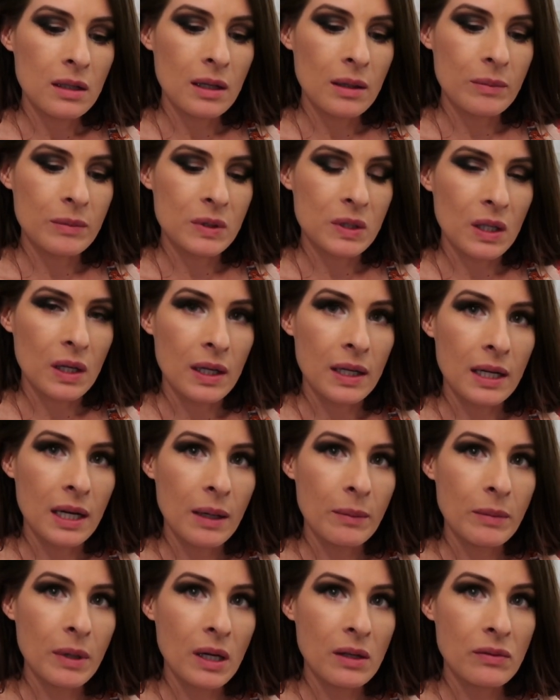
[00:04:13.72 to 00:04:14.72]
I'm sorry.
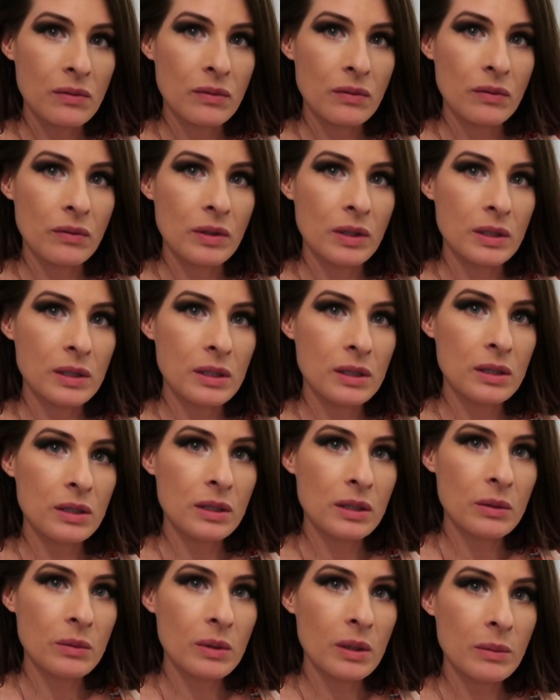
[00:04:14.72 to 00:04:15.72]
I'm not really
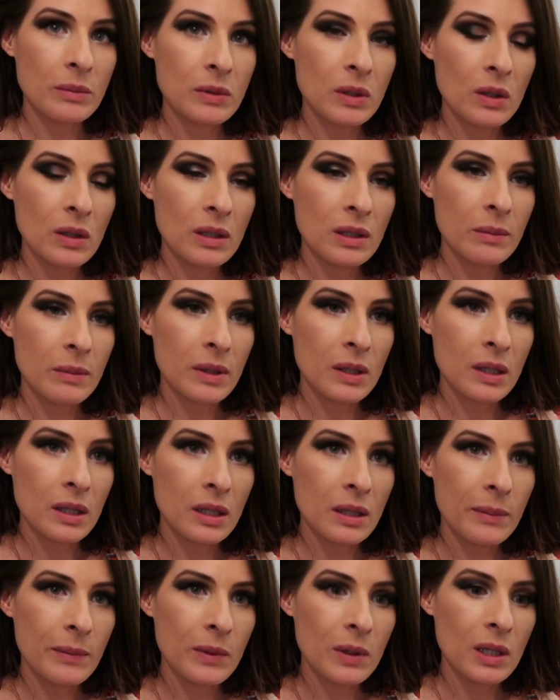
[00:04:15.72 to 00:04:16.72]
sure what I'm talking about
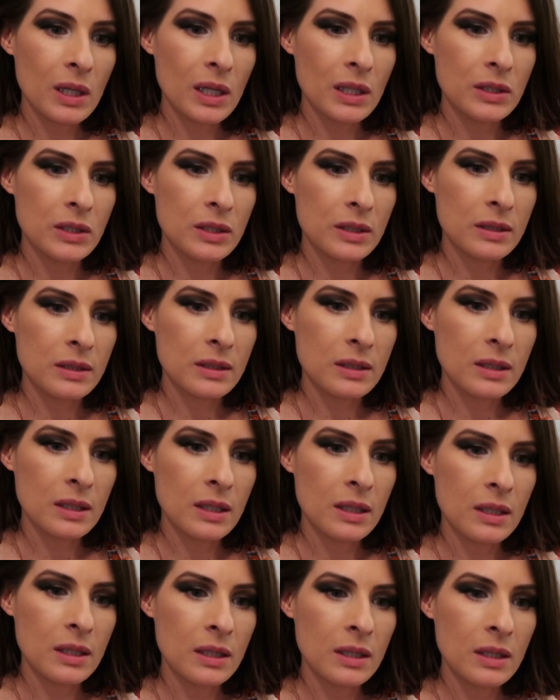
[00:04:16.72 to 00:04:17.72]
anymore. I just
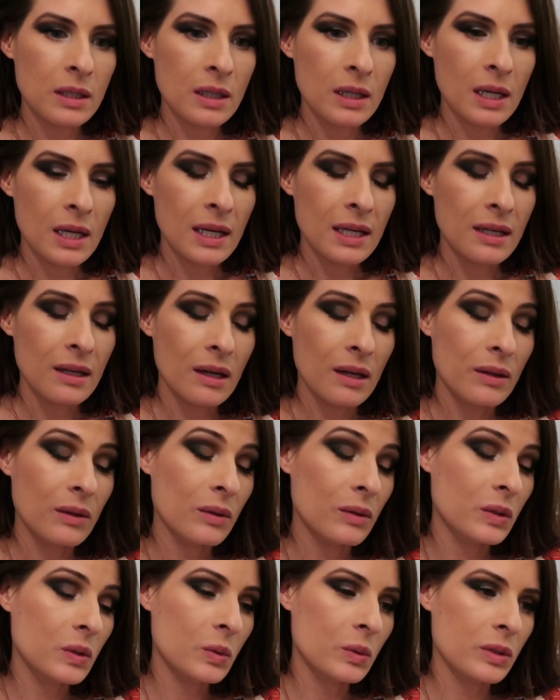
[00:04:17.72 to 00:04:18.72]
yeah,
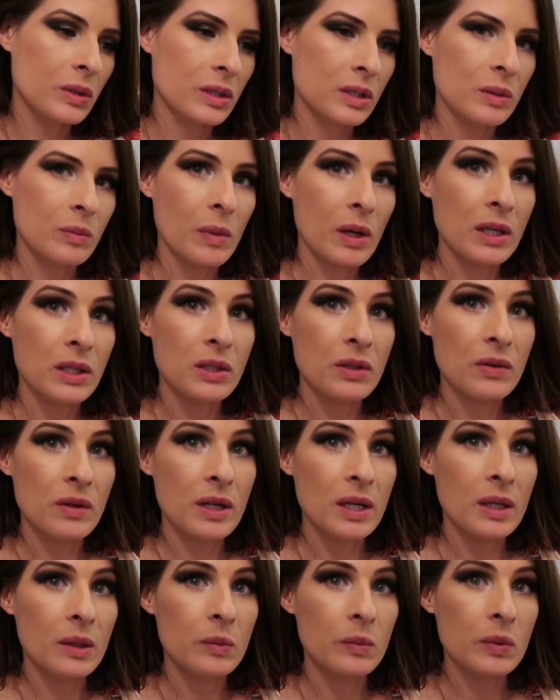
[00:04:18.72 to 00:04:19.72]
those were just my
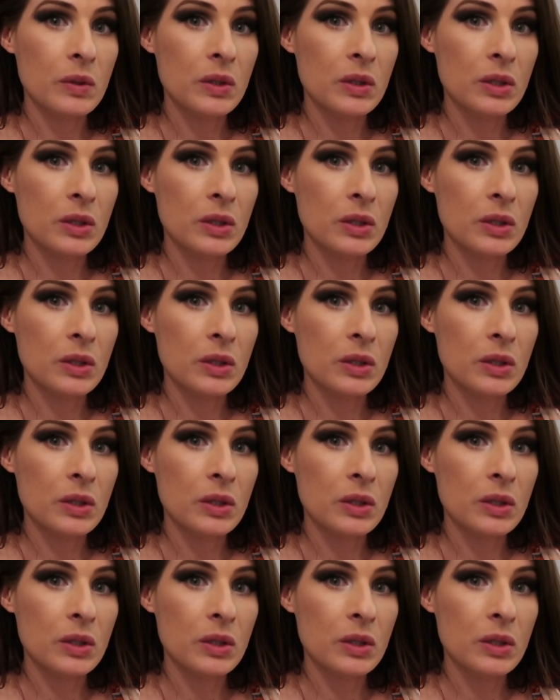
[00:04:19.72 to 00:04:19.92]
dreams.